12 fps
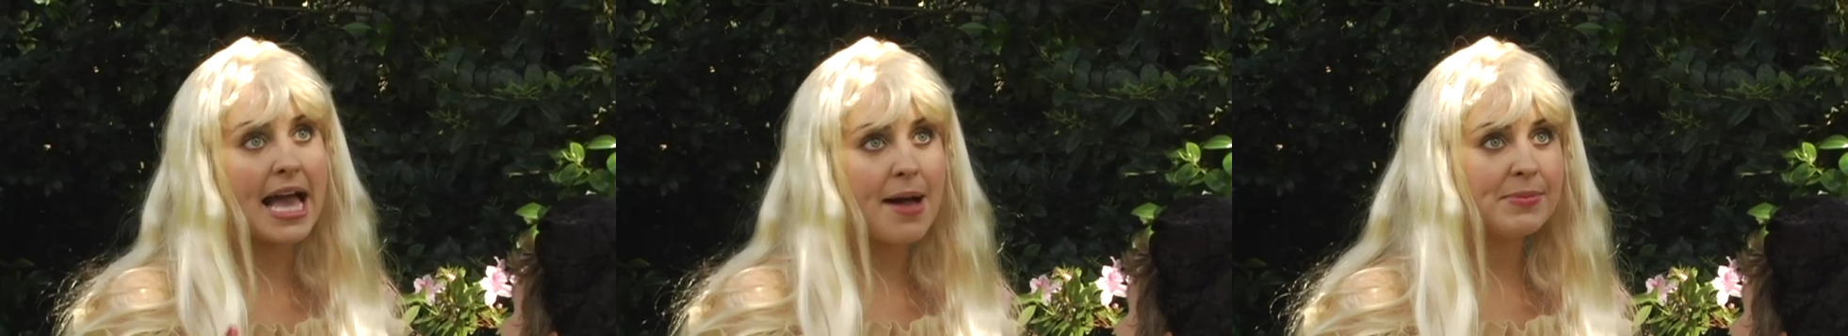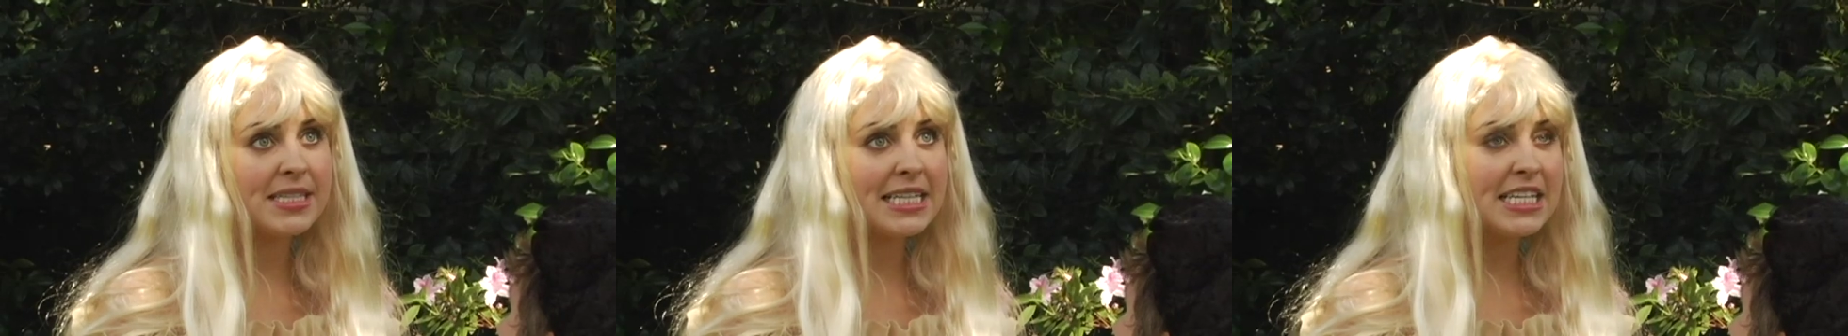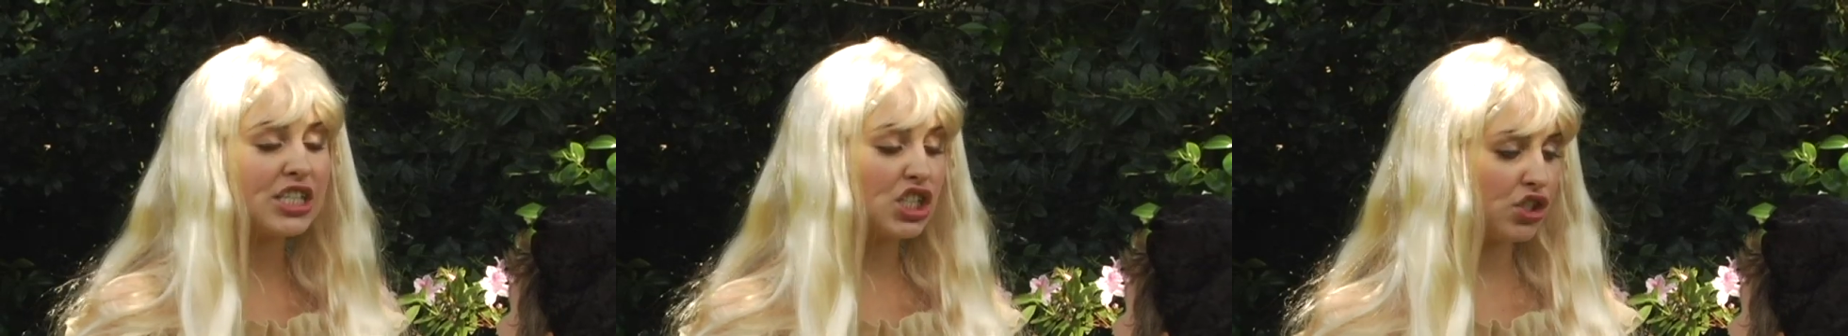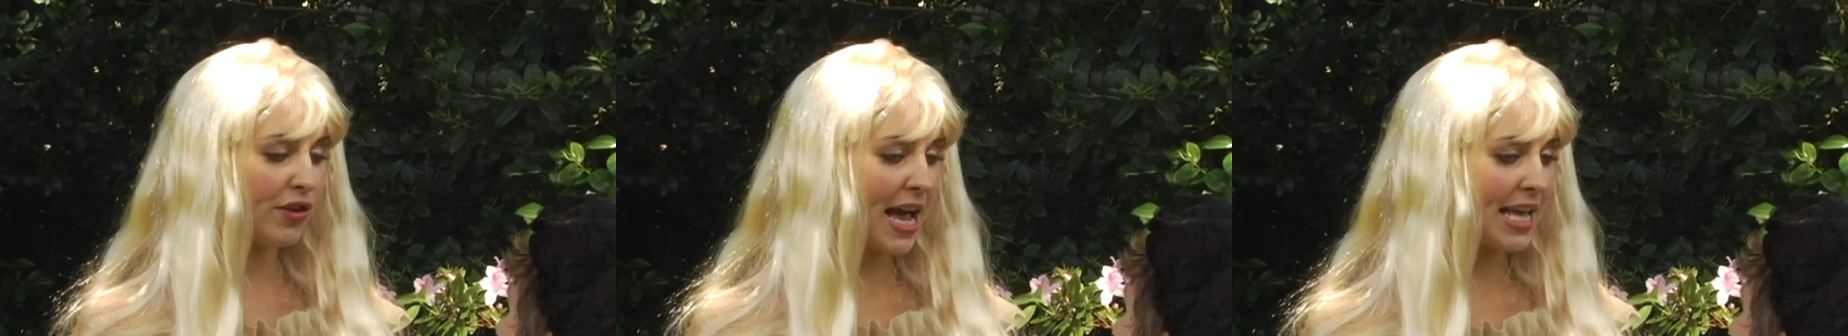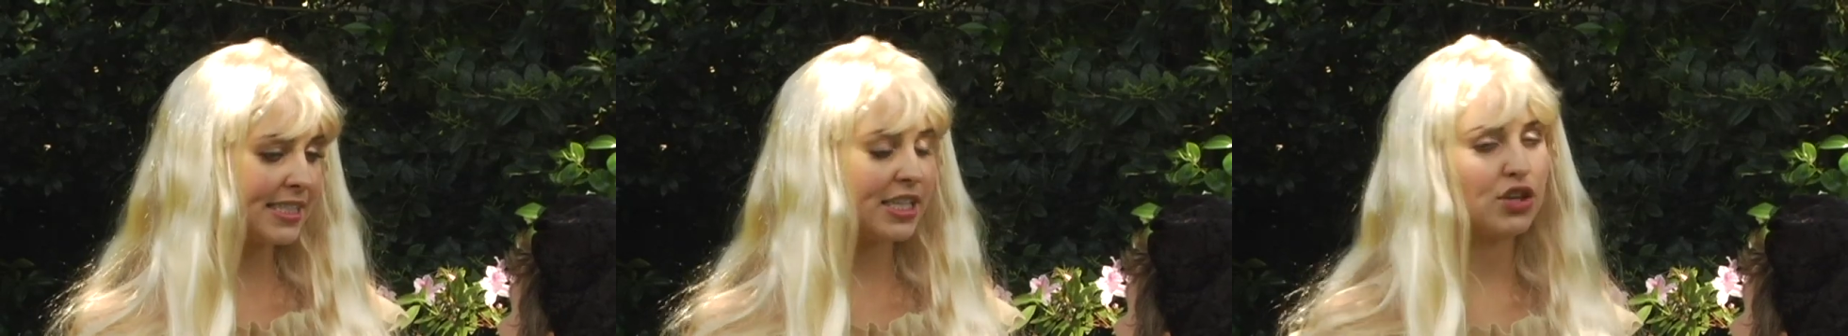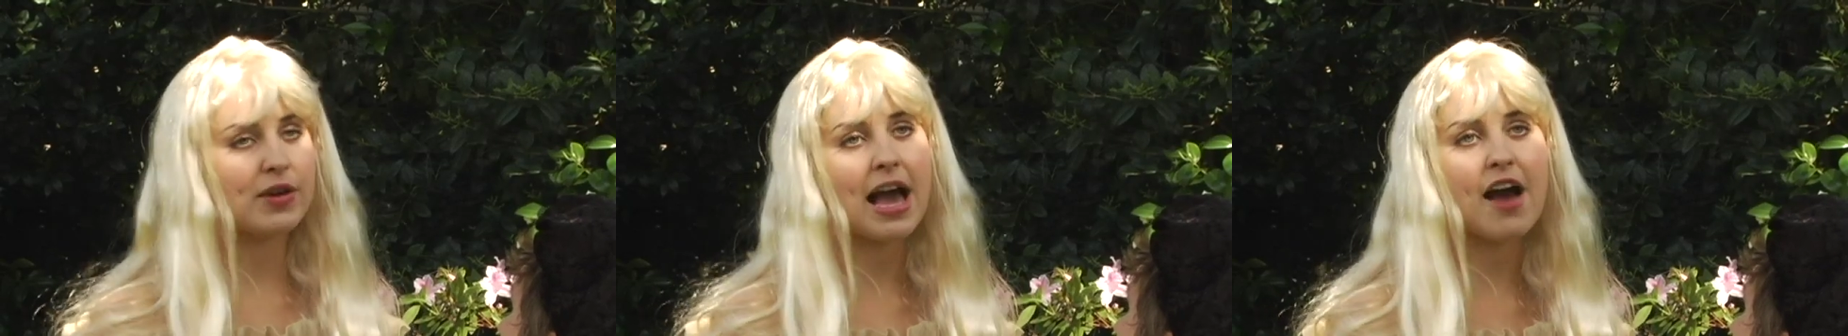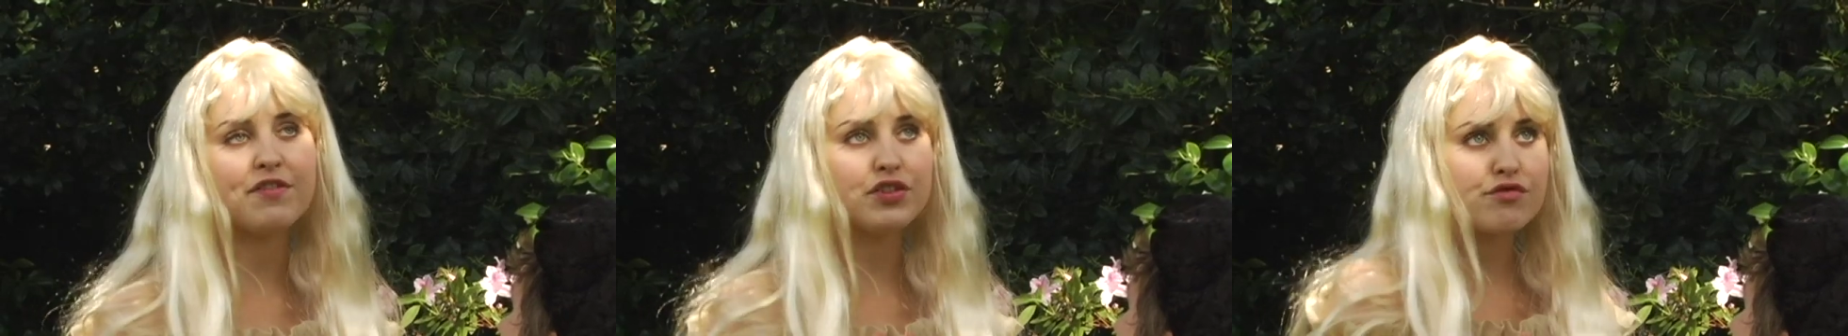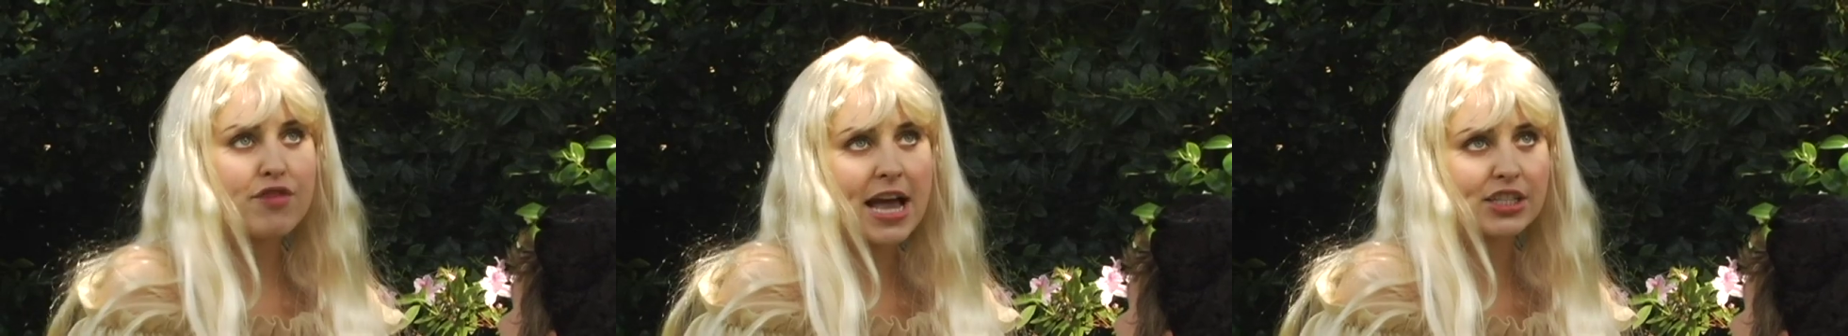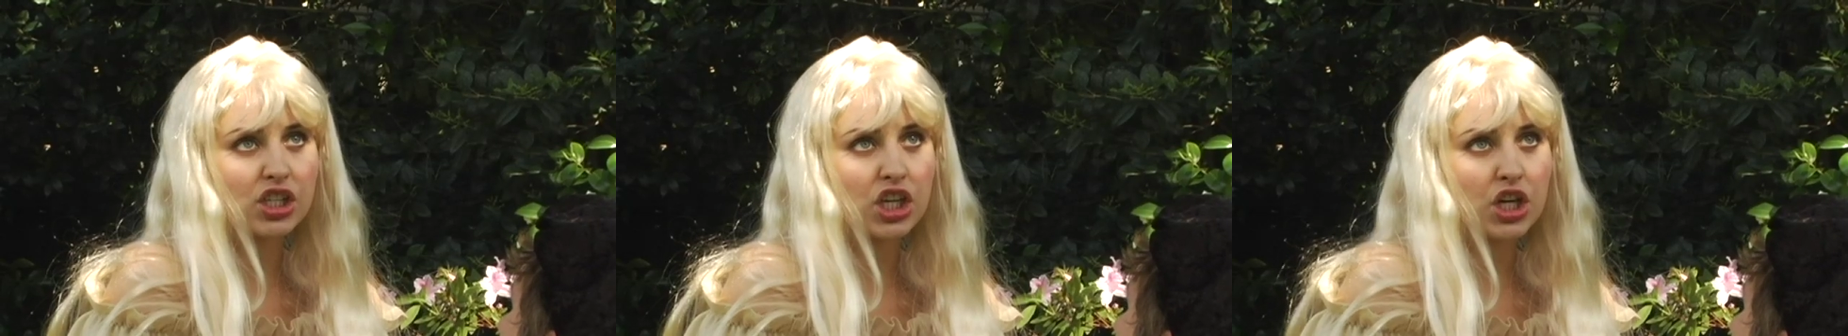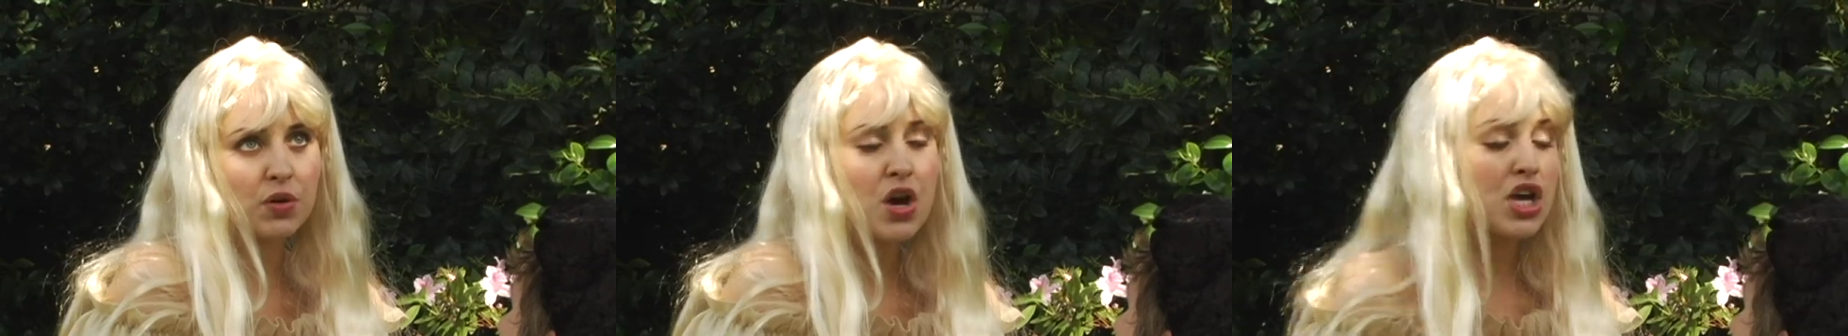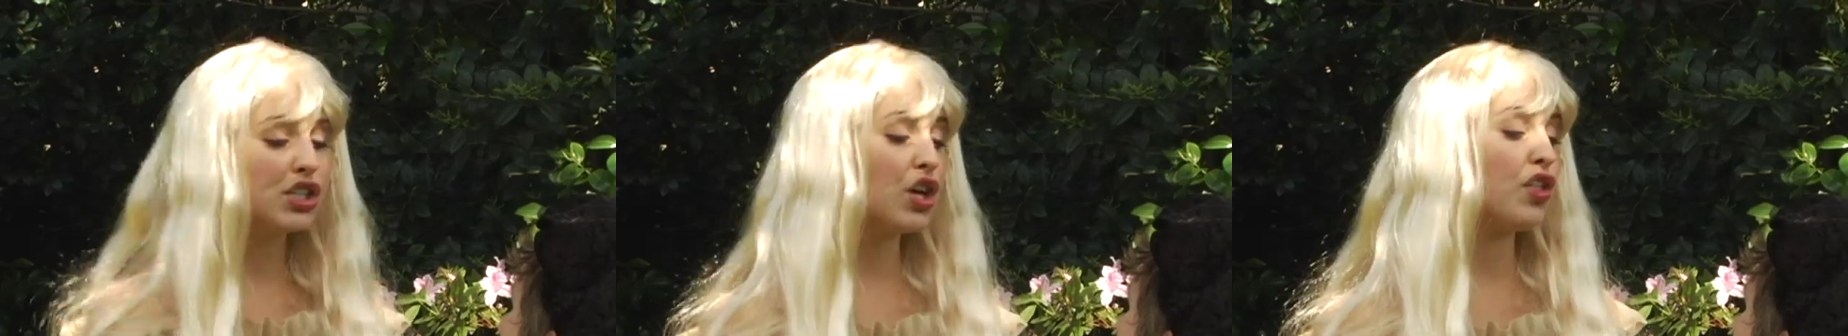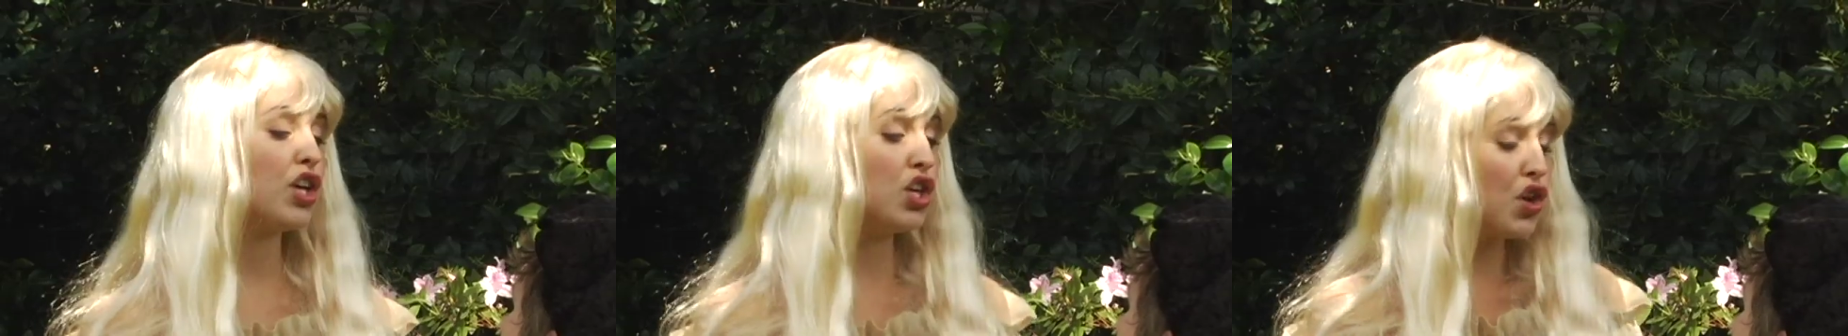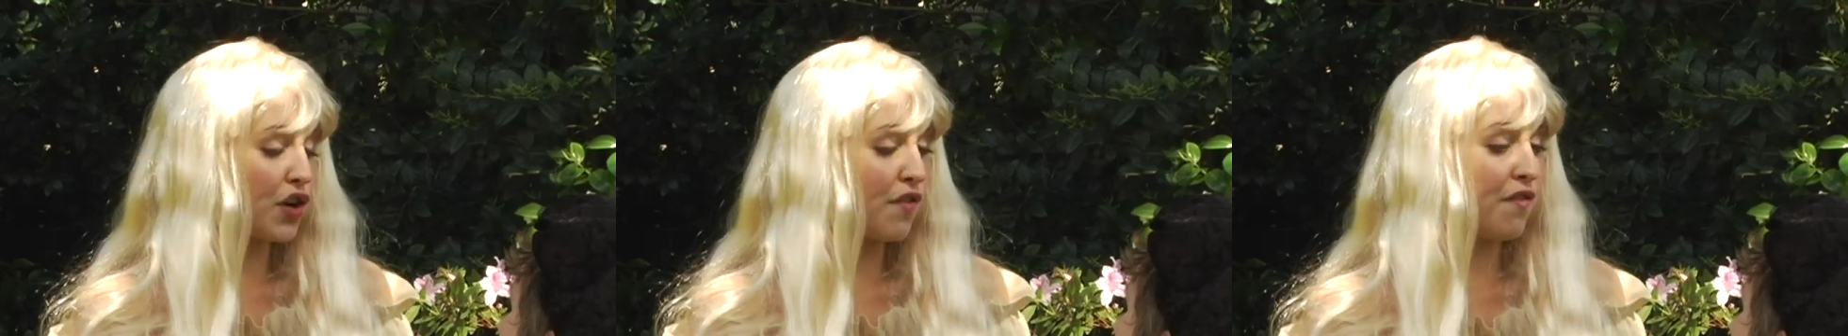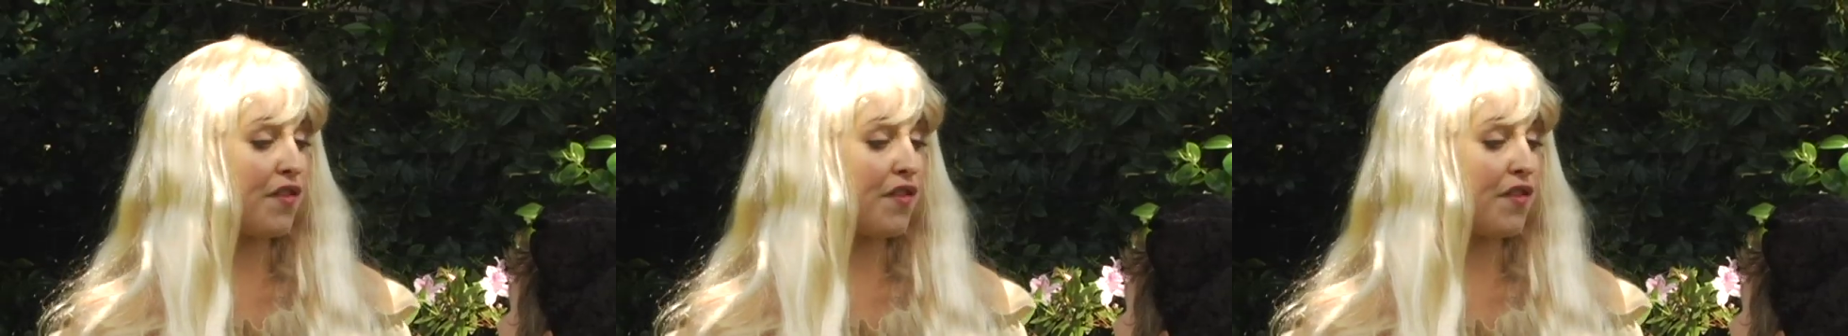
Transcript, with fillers: damsel in distress that you have to rescue so that you can